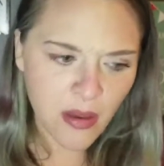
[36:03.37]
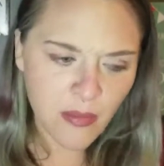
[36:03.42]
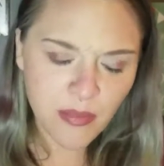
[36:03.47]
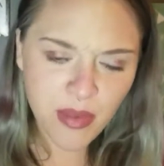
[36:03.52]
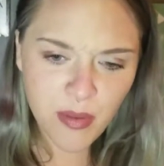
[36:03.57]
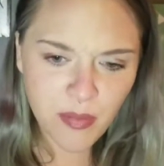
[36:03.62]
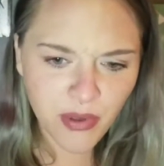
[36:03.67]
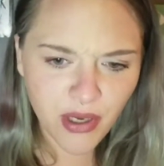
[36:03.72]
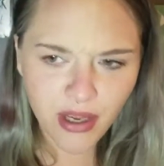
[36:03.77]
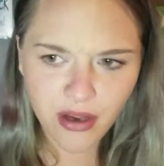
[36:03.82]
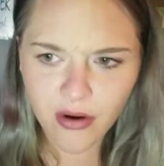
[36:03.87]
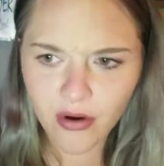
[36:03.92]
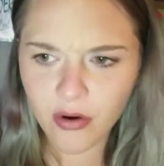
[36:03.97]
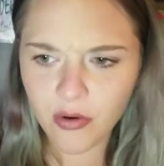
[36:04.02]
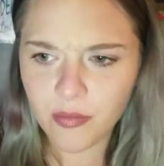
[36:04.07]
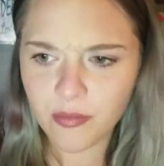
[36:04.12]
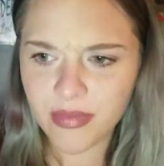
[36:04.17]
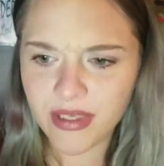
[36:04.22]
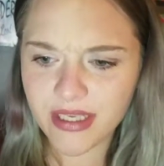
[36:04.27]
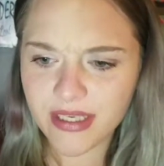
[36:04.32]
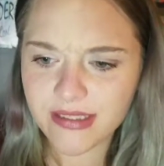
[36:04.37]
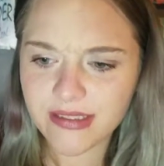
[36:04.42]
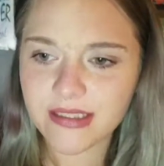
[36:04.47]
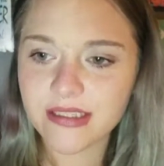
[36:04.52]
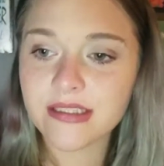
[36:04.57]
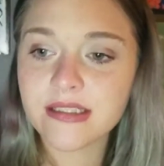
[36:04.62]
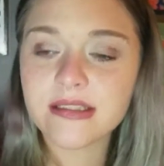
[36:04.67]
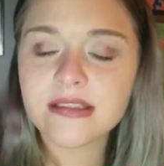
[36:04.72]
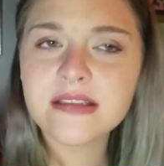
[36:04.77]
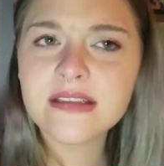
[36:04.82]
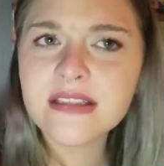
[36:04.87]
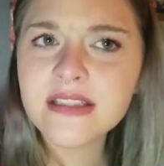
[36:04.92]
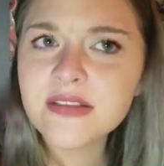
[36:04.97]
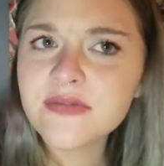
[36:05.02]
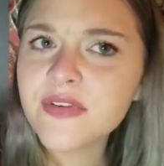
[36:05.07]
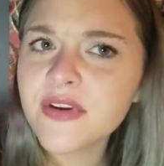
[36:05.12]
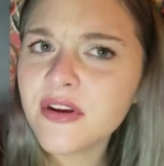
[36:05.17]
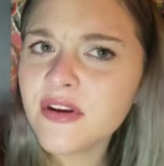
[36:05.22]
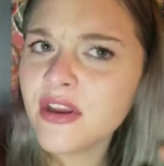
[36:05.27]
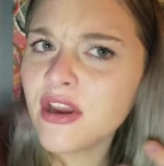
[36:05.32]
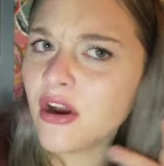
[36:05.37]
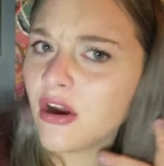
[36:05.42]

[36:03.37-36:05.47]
people at home because it's very